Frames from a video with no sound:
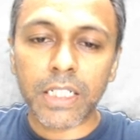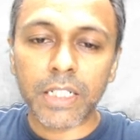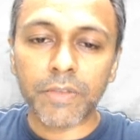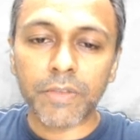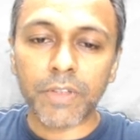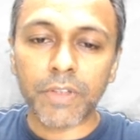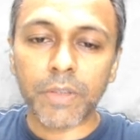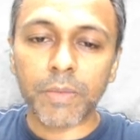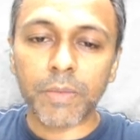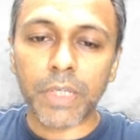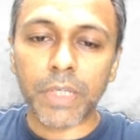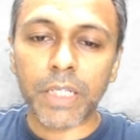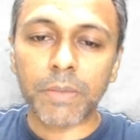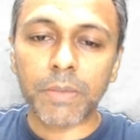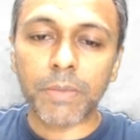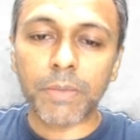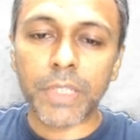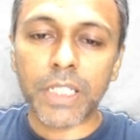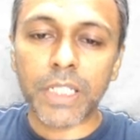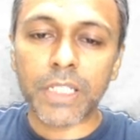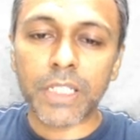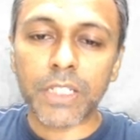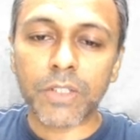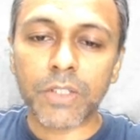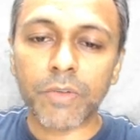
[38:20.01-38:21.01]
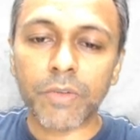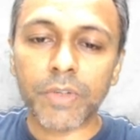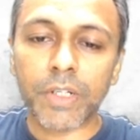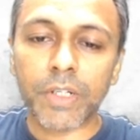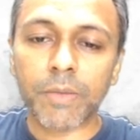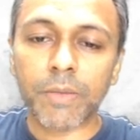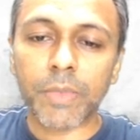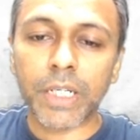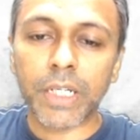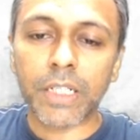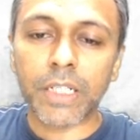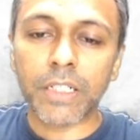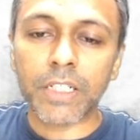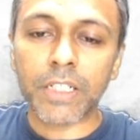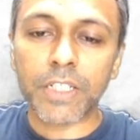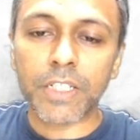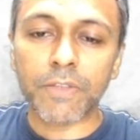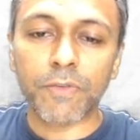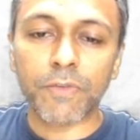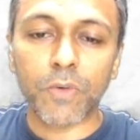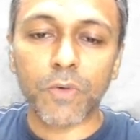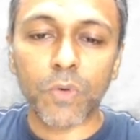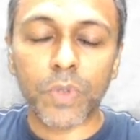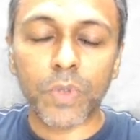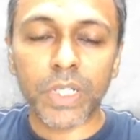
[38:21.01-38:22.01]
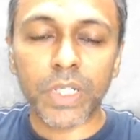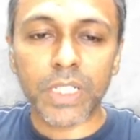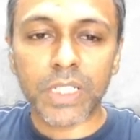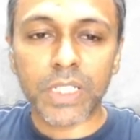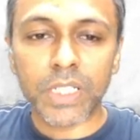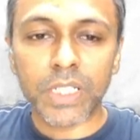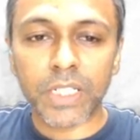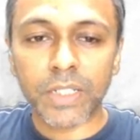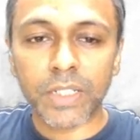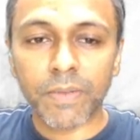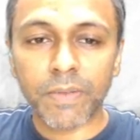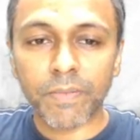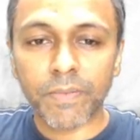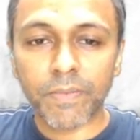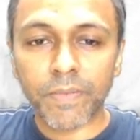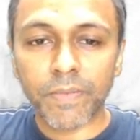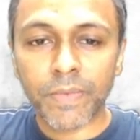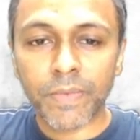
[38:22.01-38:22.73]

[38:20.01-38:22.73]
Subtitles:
given by b square minus 4ac.